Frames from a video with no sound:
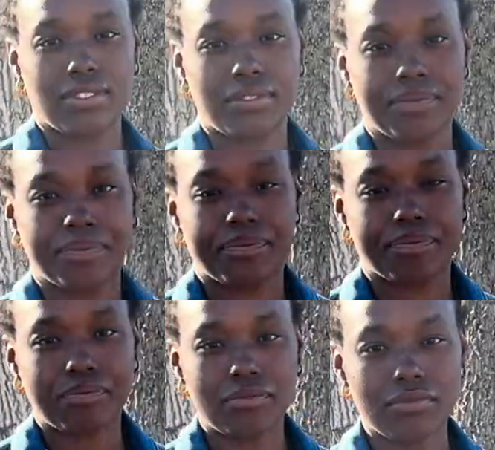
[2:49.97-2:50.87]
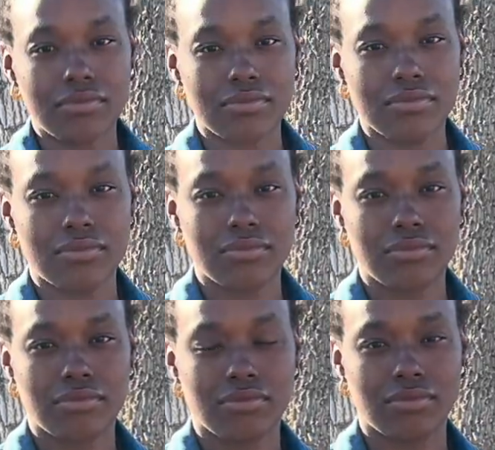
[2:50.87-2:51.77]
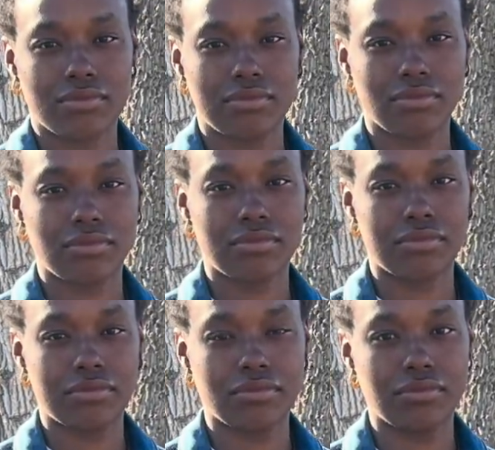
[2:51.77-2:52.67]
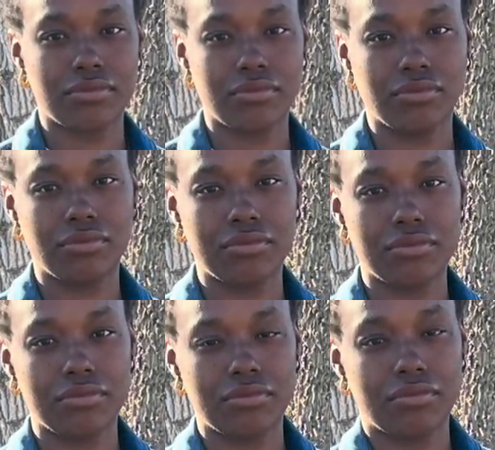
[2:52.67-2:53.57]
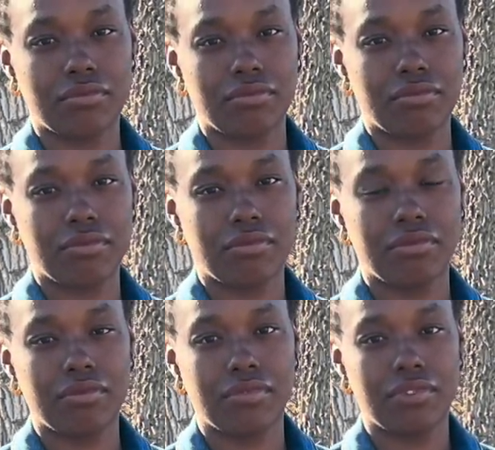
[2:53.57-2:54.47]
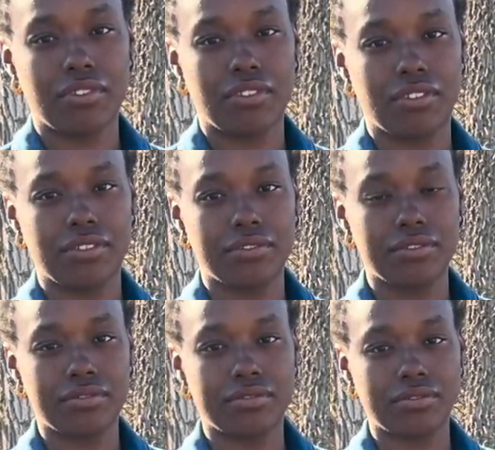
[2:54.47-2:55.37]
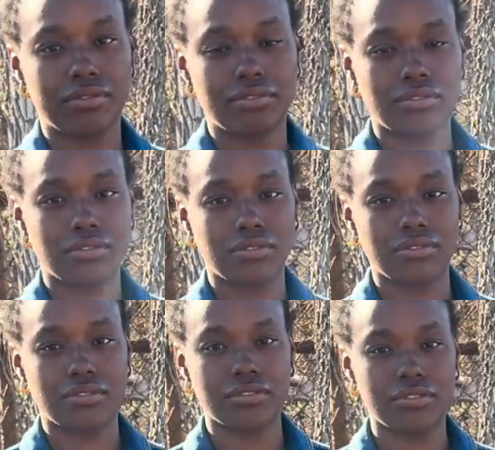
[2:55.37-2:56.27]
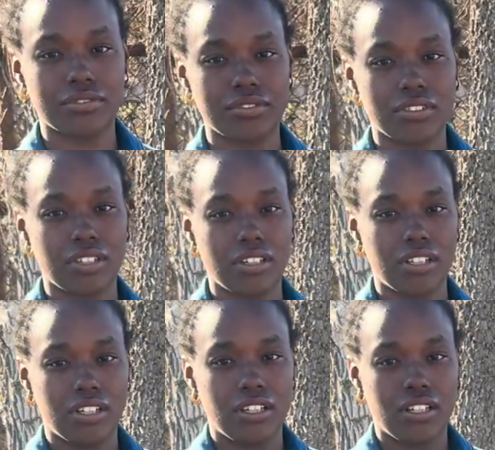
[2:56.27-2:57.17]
What was it like growing up with your mom as far as what did she teach you? What did she instill in you?